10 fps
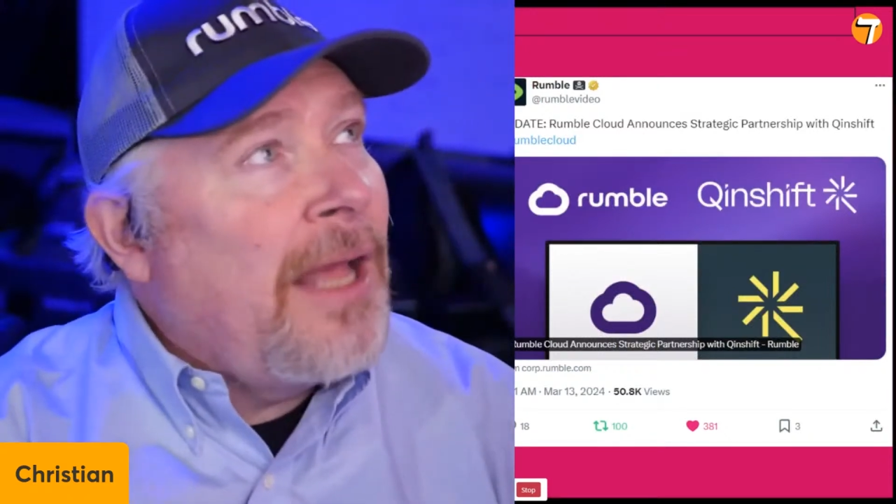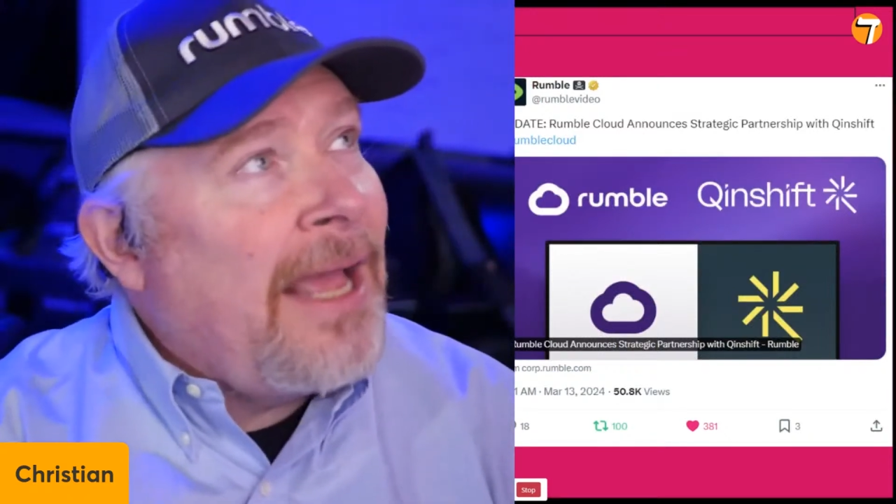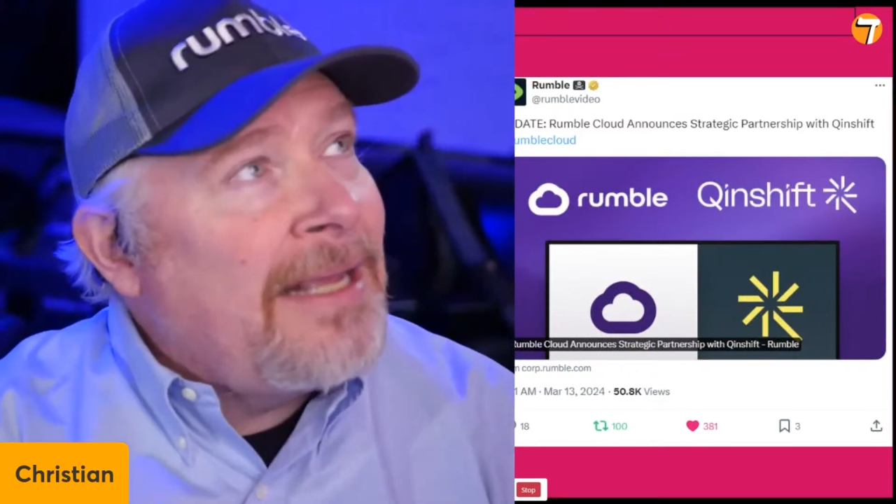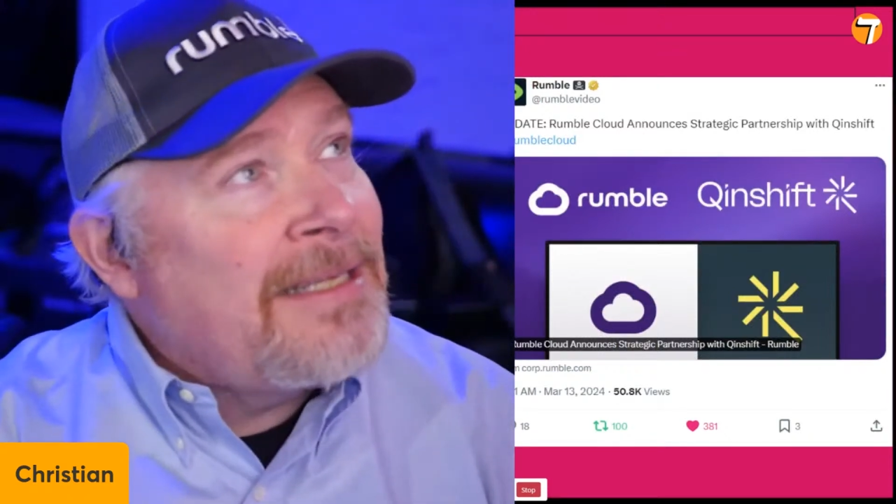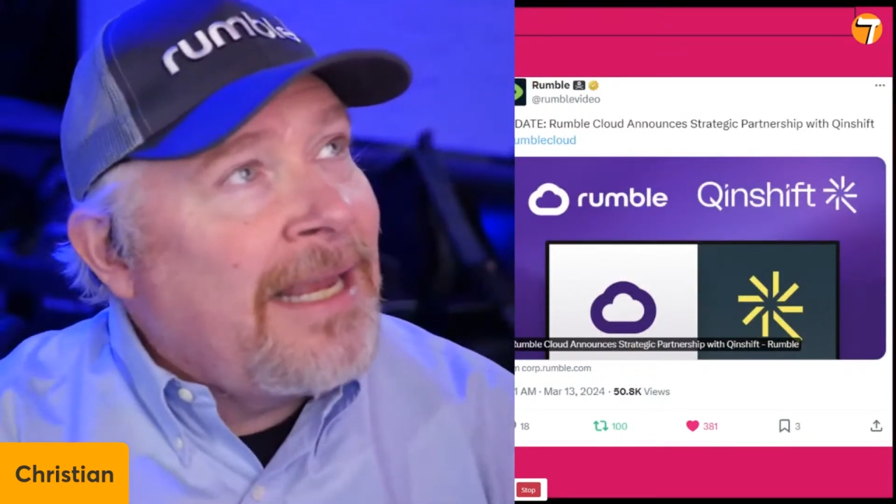
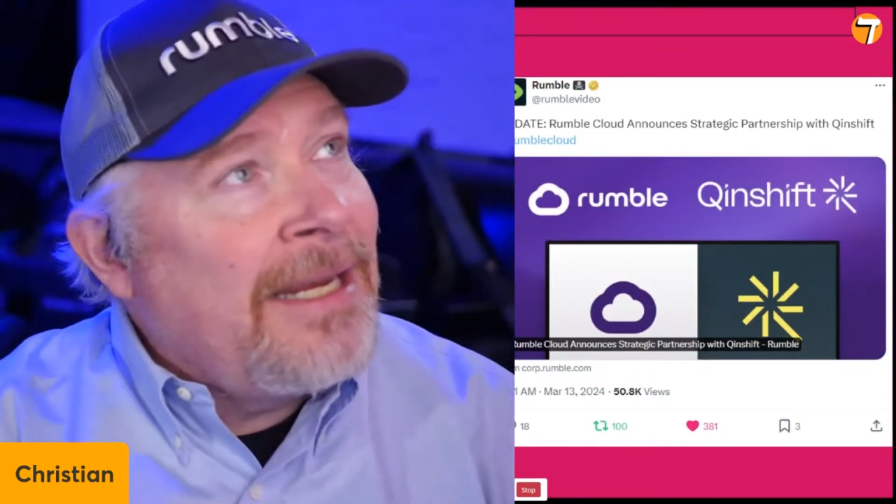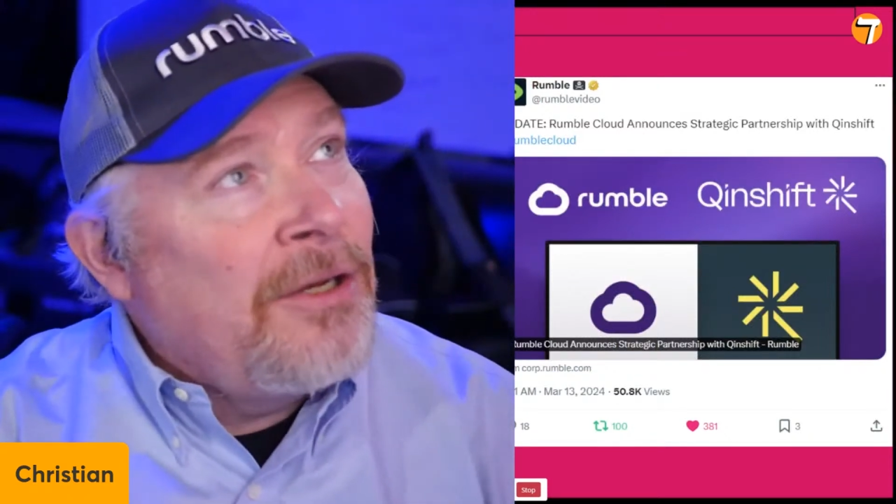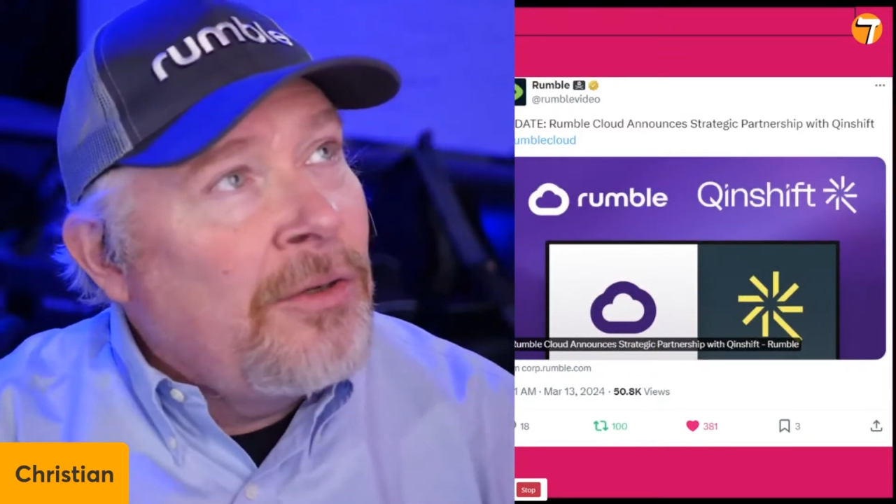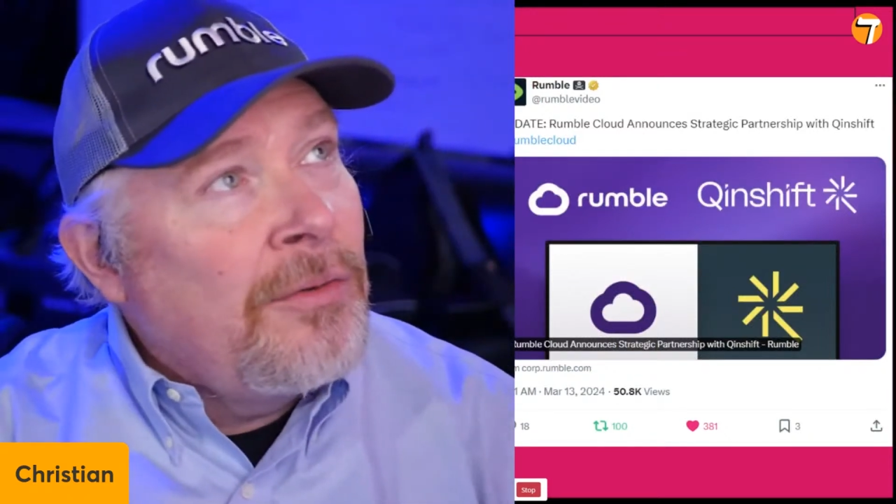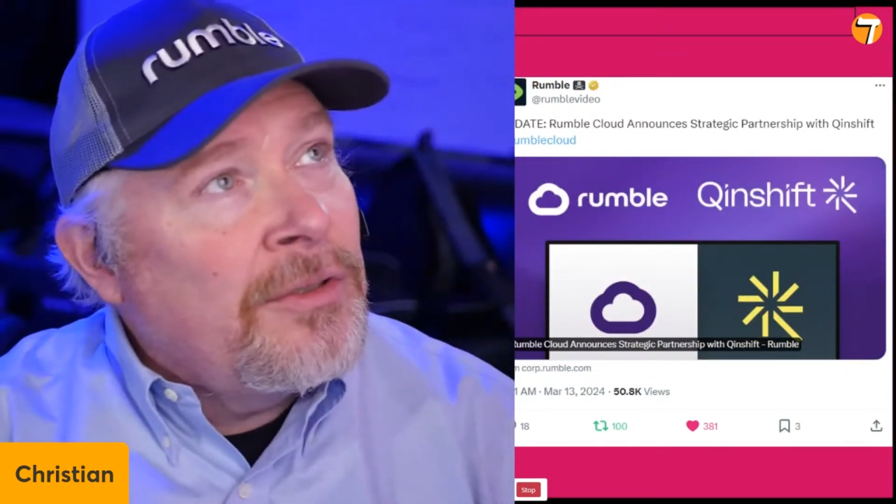has a
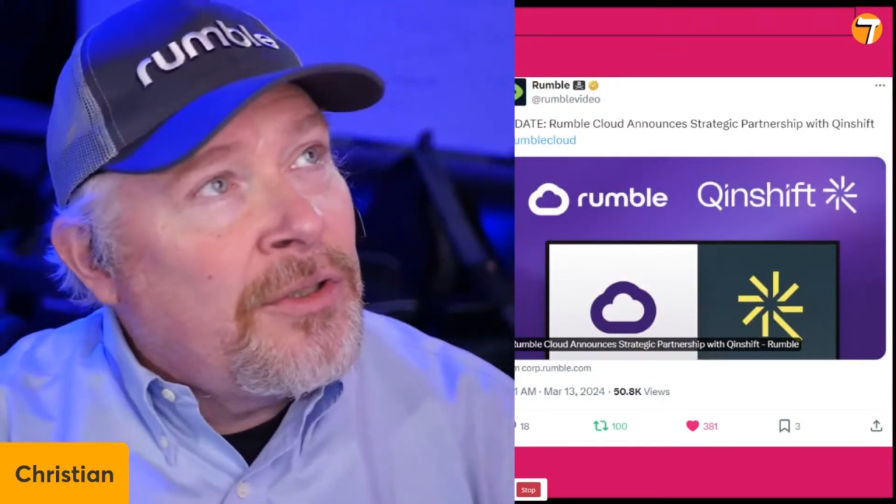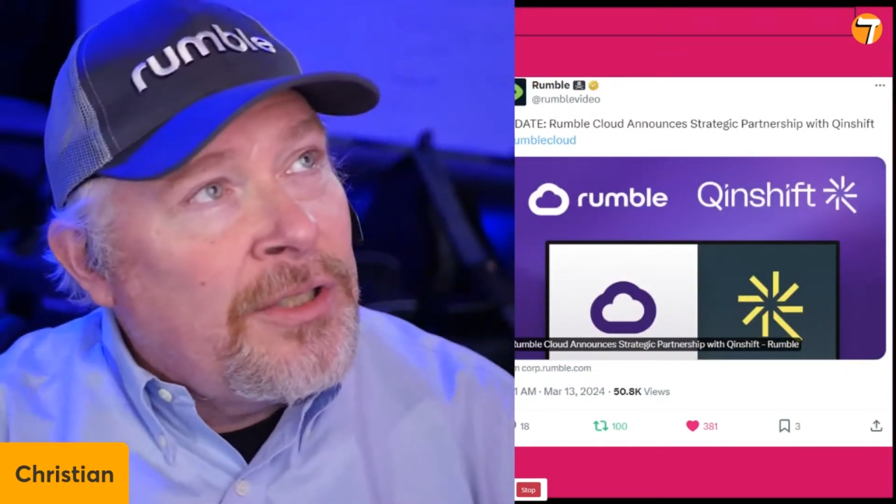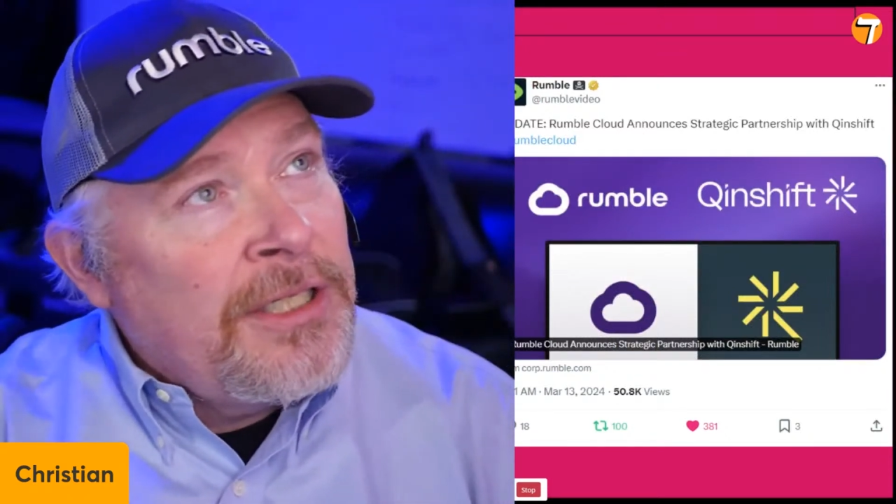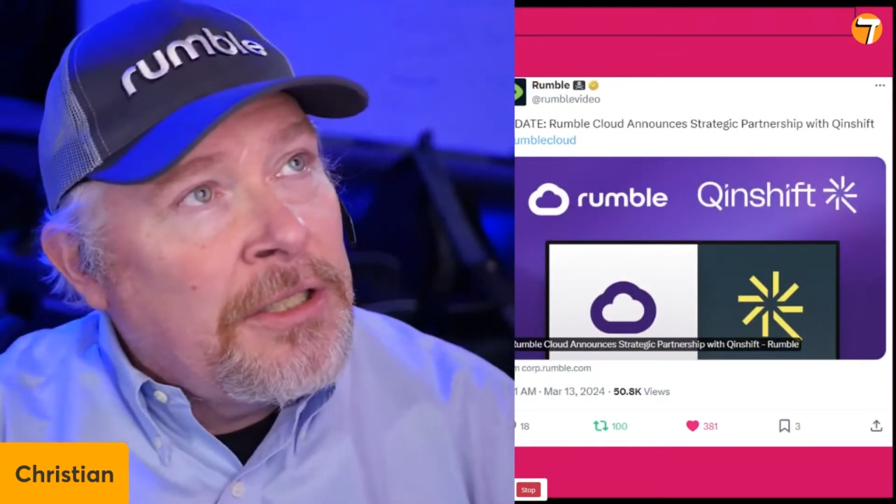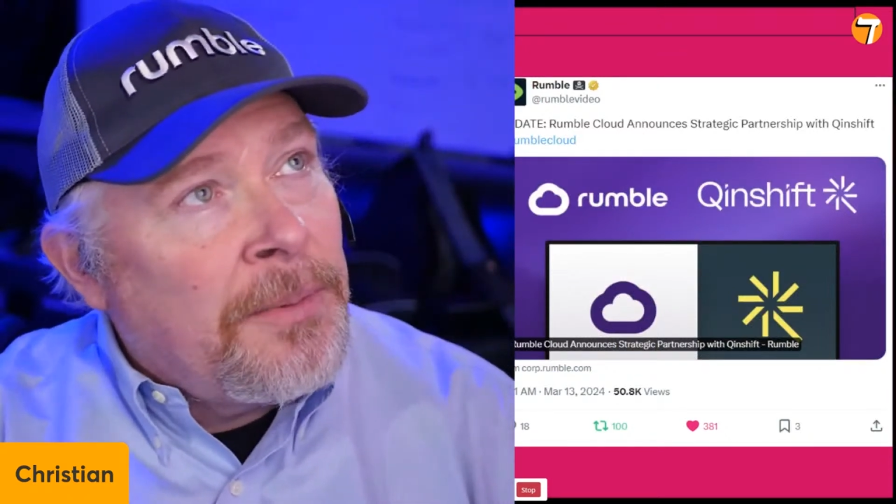new
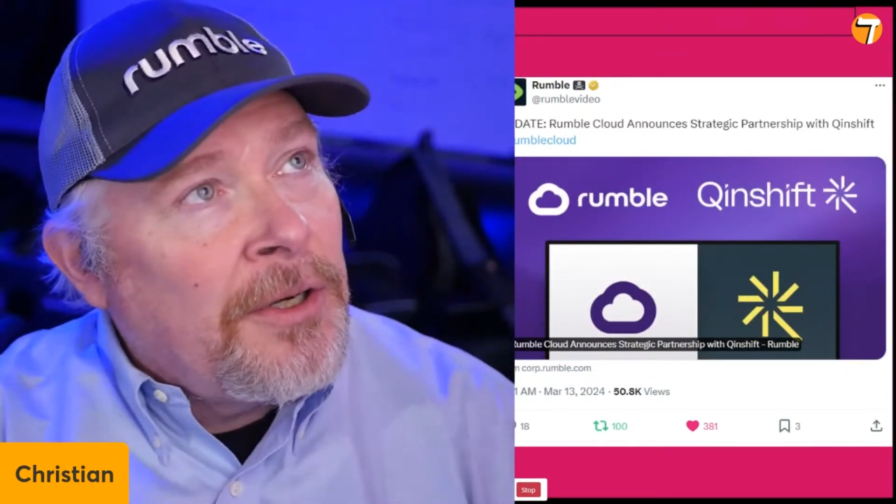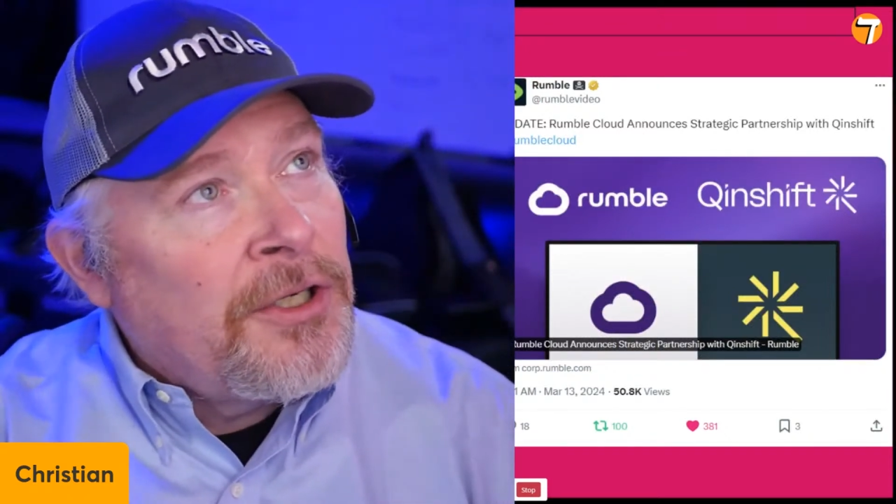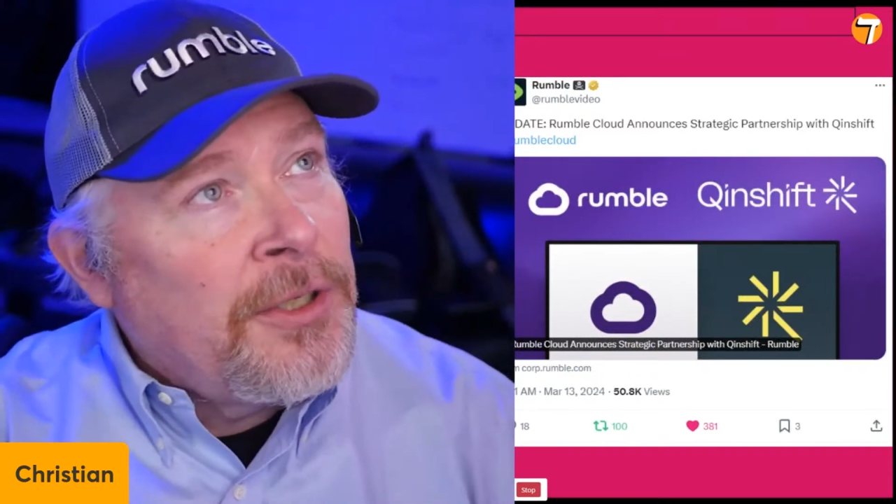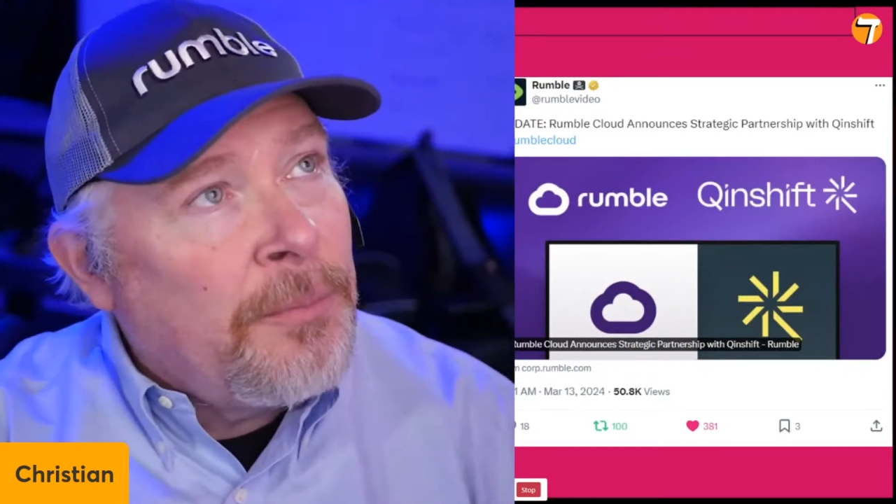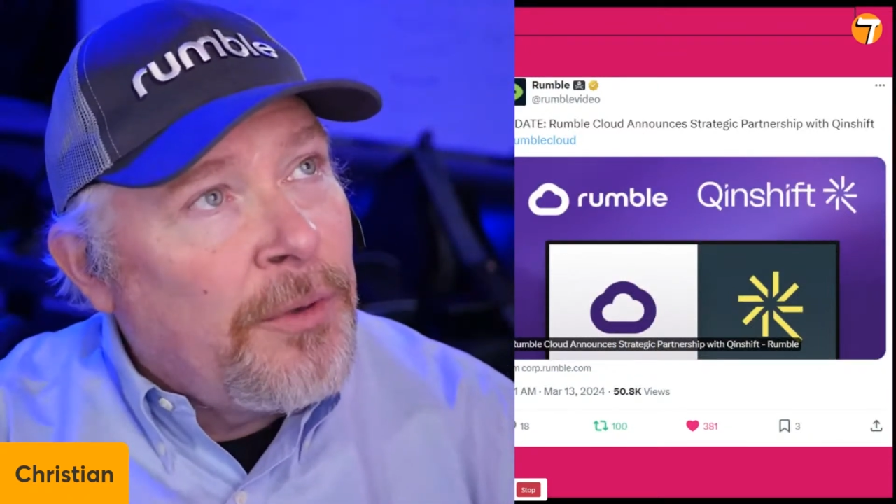strategic
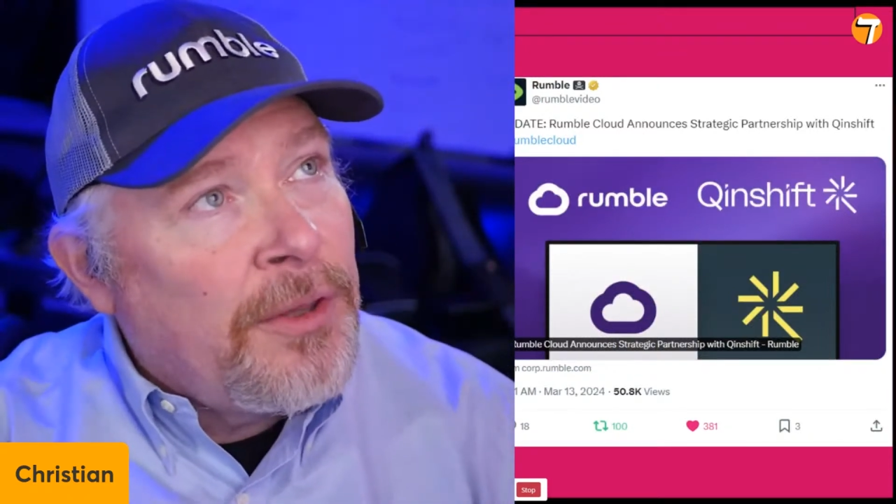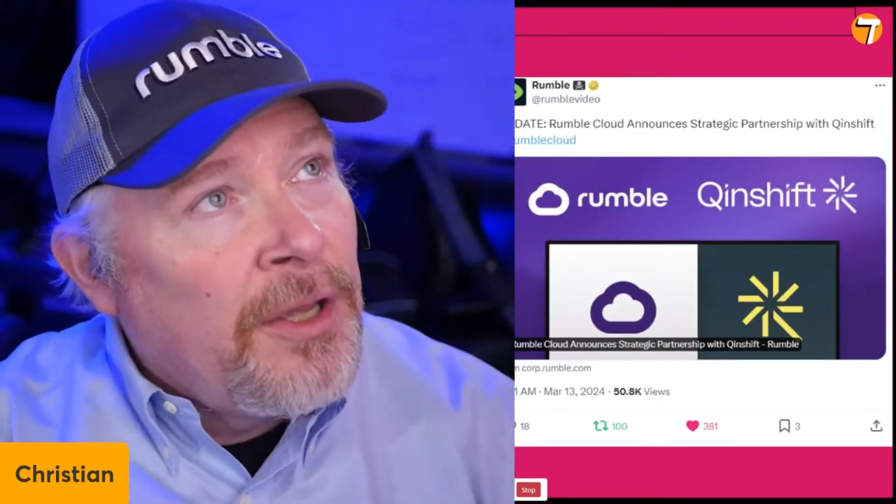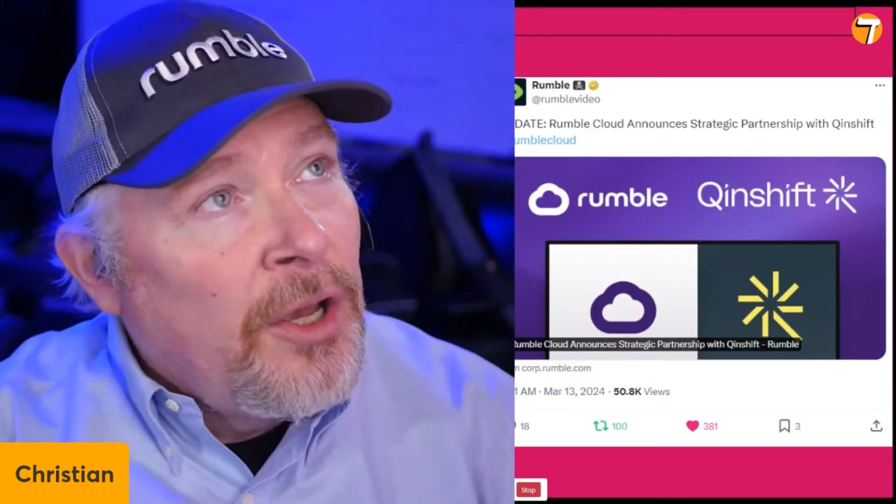partnership with,